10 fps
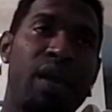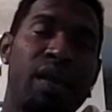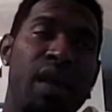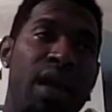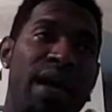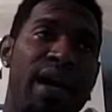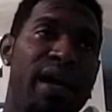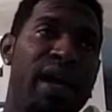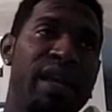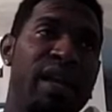And
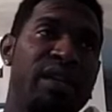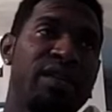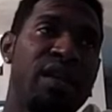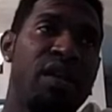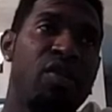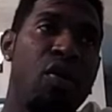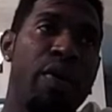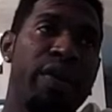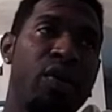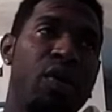I, I can't see
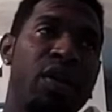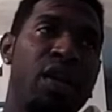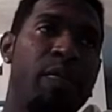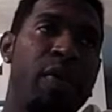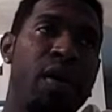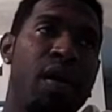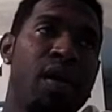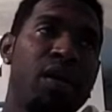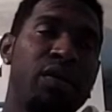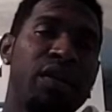nowhere the goalkeeper
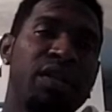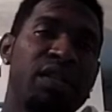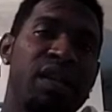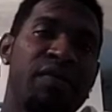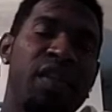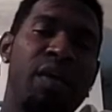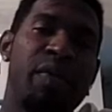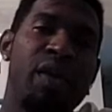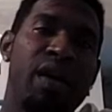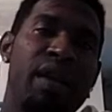could have saved
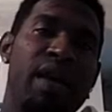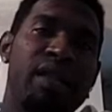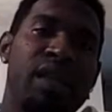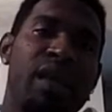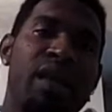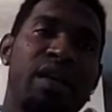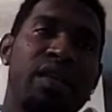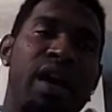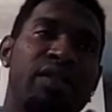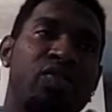that because that
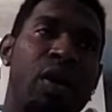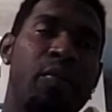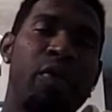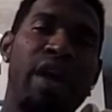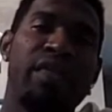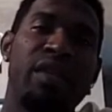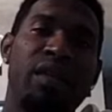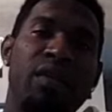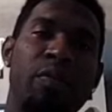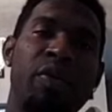that dropped right
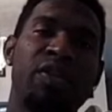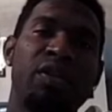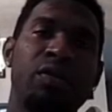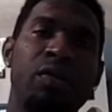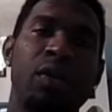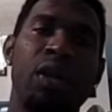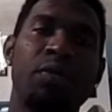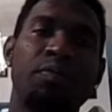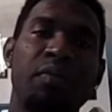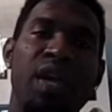into the
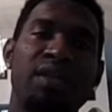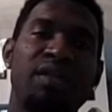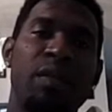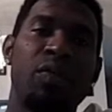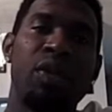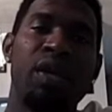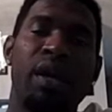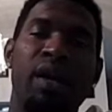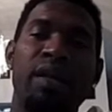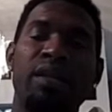pigeonhole, as them would
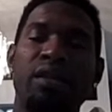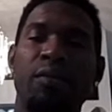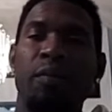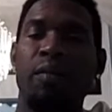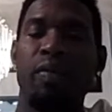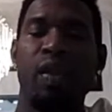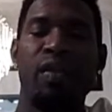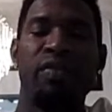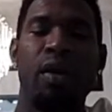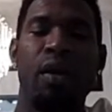call it.
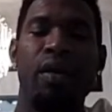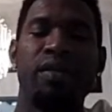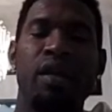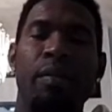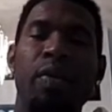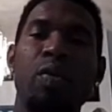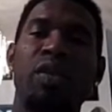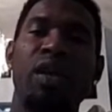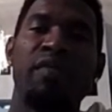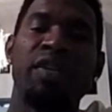So it's a
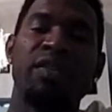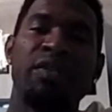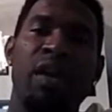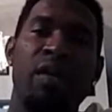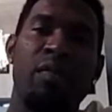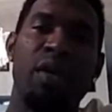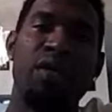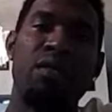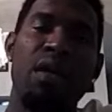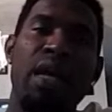beauty of a strike,
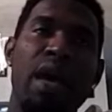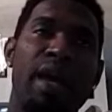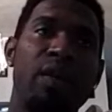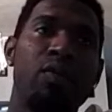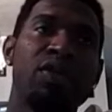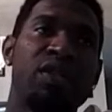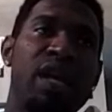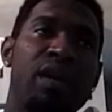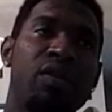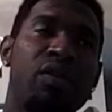man. And it
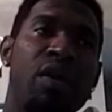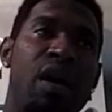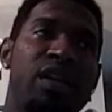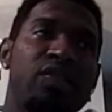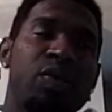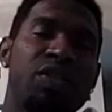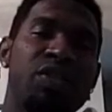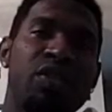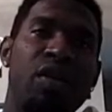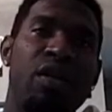wasn't a cross
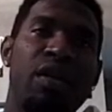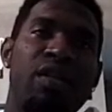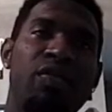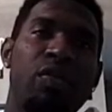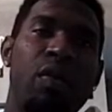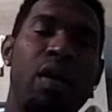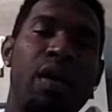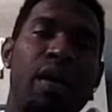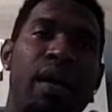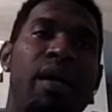which turned into a,